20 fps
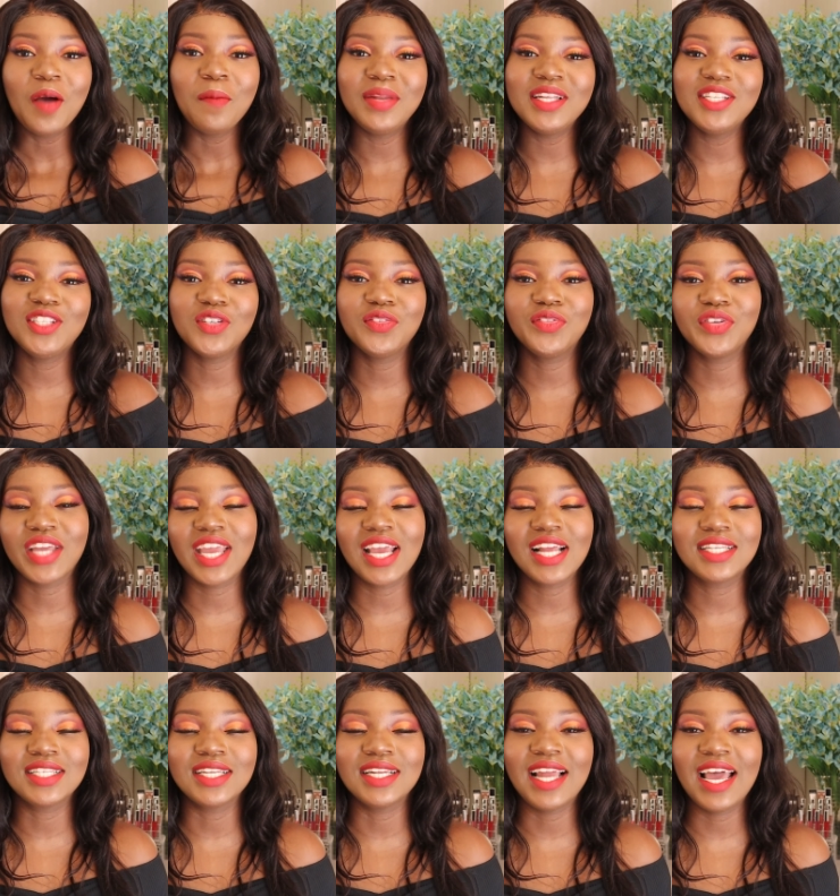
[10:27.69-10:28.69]
Please don't
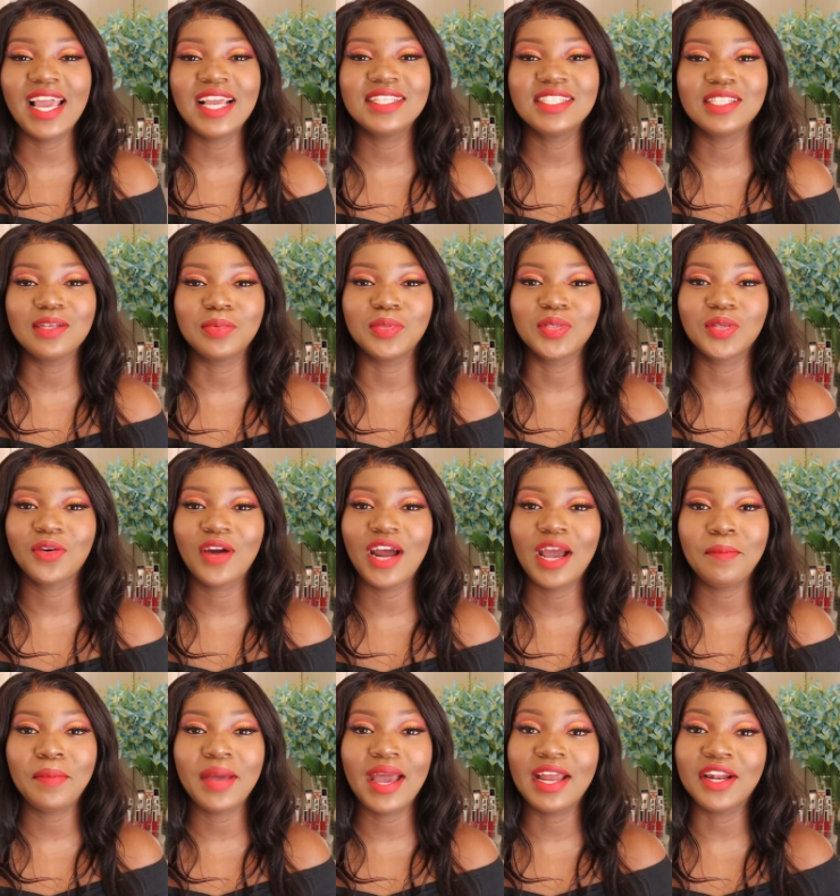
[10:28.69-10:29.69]
forget to like,
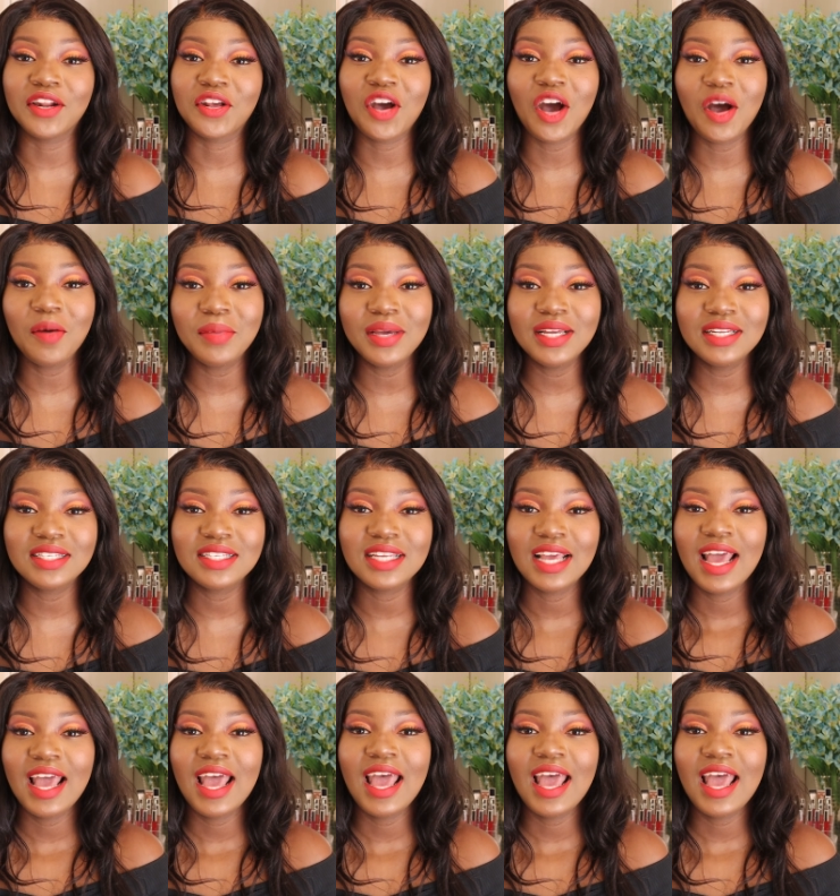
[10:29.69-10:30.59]
subscribe, and comment.